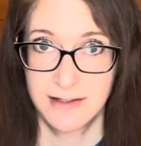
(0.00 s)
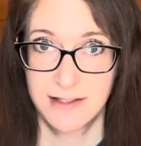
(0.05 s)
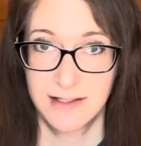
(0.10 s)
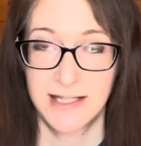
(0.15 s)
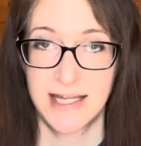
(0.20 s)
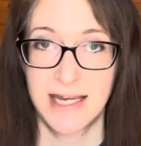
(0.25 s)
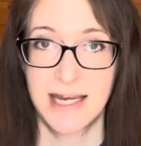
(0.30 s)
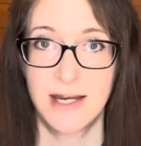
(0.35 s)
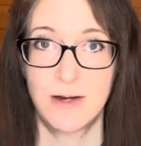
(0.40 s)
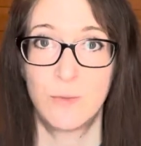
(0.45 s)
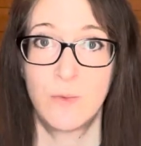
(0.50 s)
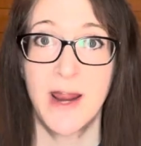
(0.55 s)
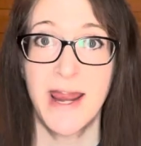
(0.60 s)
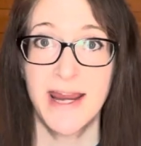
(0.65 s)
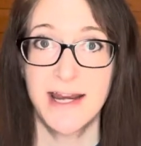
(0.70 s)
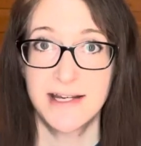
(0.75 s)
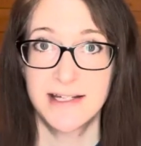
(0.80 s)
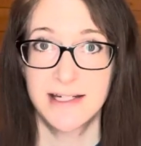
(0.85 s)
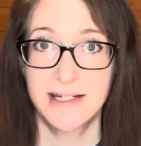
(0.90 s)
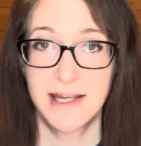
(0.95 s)
They
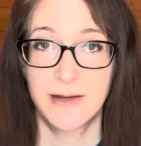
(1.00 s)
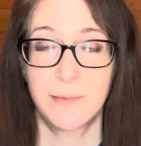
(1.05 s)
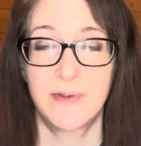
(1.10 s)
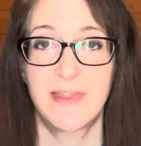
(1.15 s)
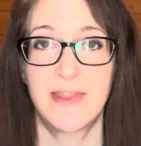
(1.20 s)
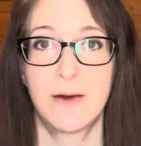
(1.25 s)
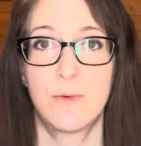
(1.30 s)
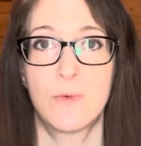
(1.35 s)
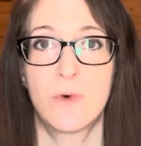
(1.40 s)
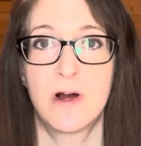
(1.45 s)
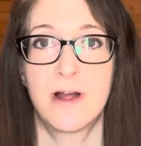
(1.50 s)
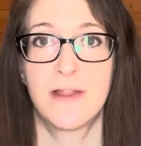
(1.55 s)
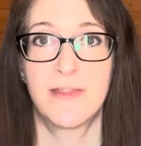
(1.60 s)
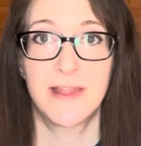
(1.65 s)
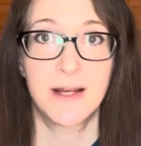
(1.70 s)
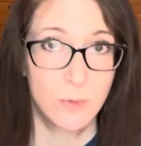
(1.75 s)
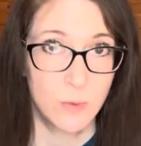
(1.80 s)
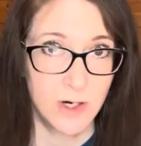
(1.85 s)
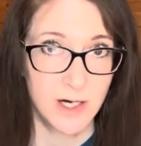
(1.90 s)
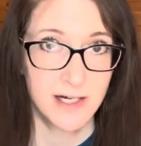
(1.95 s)
wait to get what they want. They
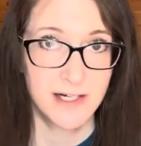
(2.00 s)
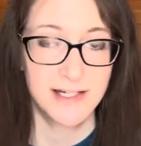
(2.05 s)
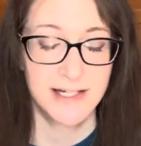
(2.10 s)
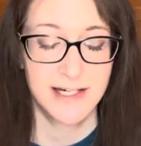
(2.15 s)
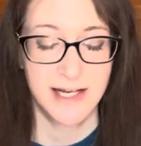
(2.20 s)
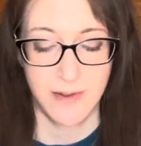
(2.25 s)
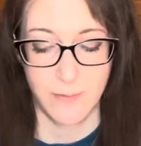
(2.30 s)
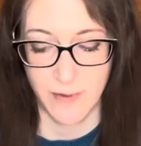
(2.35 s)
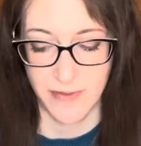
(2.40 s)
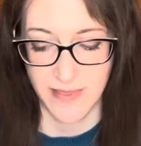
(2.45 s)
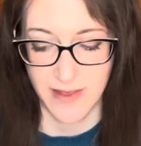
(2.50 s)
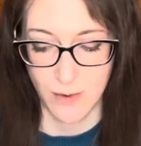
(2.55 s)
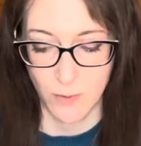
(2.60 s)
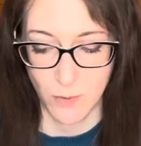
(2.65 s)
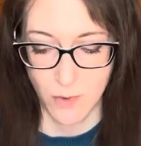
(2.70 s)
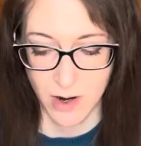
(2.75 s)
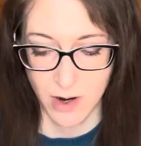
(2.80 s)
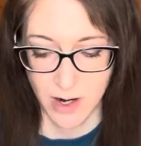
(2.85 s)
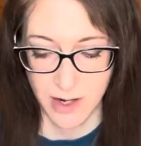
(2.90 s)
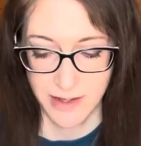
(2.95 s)
work to get what they
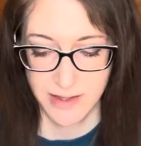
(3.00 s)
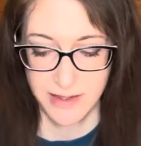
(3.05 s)
want.